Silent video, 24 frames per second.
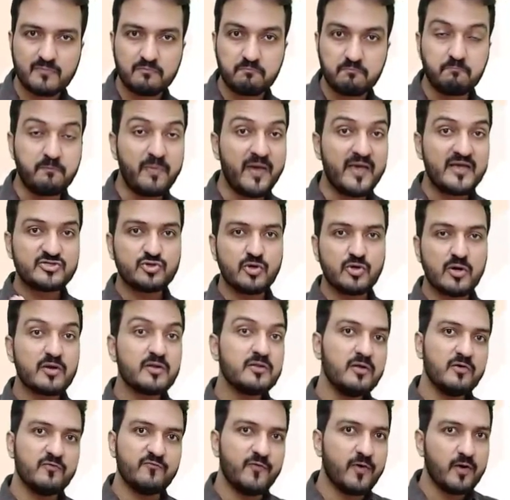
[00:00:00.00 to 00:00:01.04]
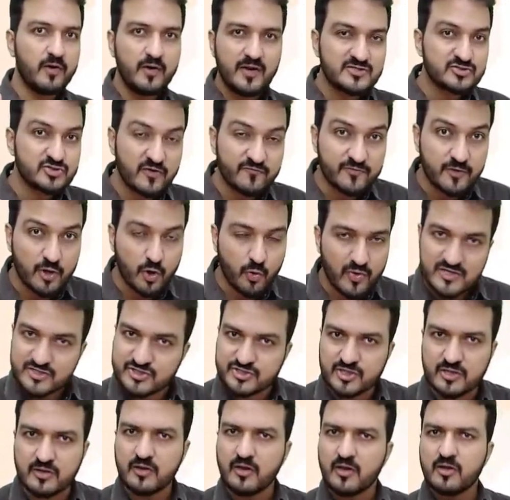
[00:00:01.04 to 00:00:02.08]
Based on the wordings of the
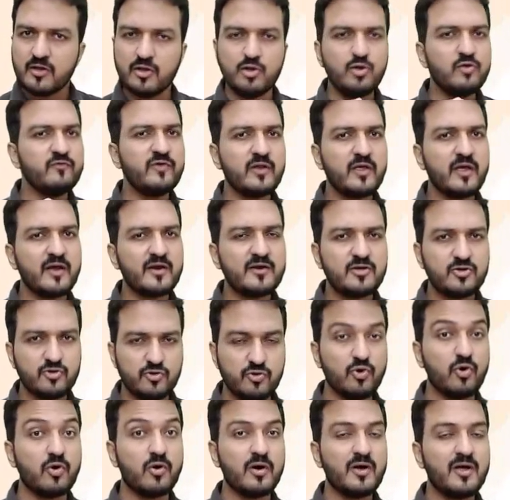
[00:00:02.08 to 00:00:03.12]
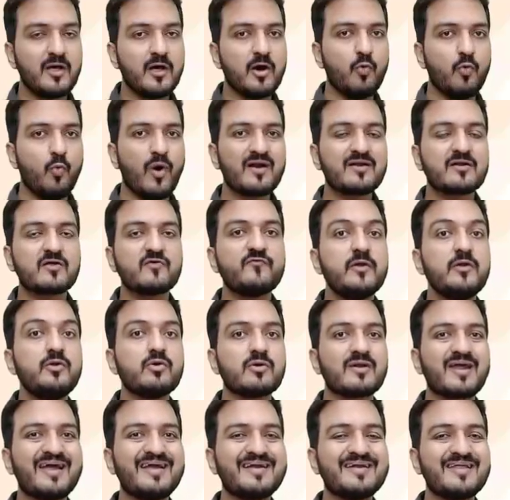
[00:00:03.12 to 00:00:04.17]
question, you will get to know what will you
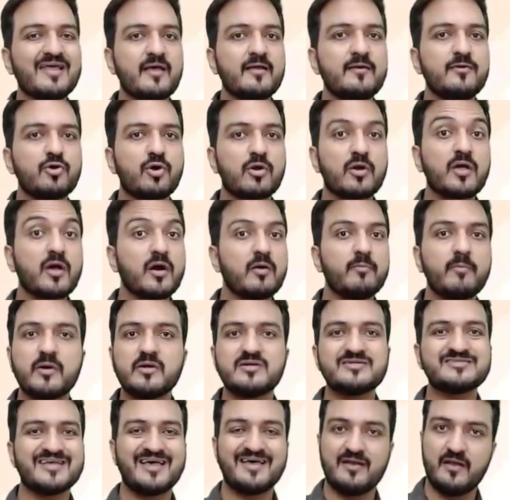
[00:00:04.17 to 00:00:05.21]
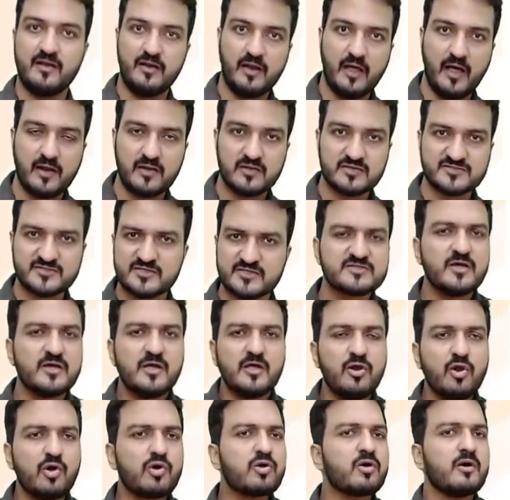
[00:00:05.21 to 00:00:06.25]
write in your comments and analysis.
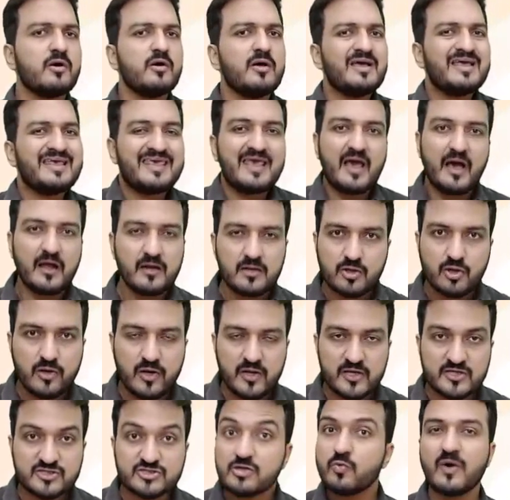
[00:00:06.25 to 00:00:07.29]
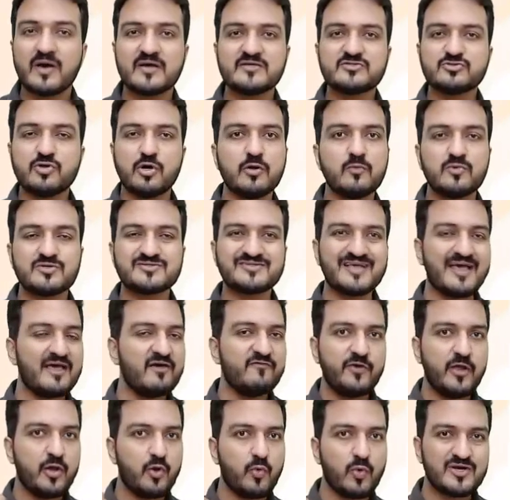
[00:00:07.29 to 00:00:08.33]
Look, calculation wise almost
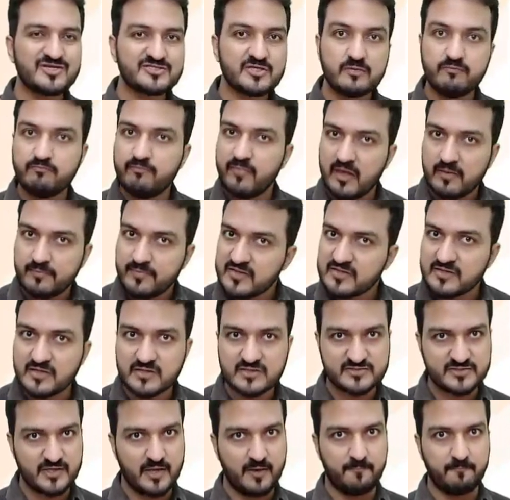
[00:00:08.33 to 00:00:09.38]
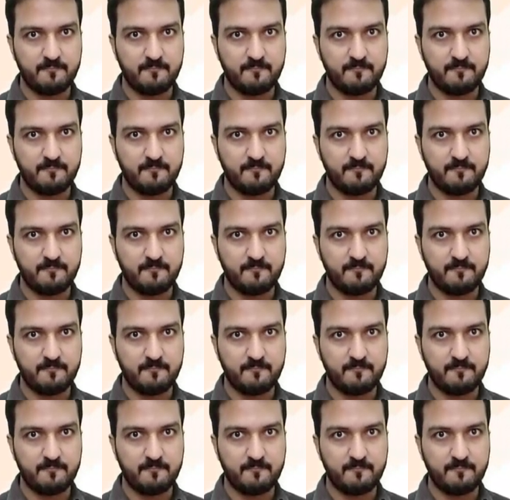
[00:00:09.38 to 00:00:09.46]
every question may be the same,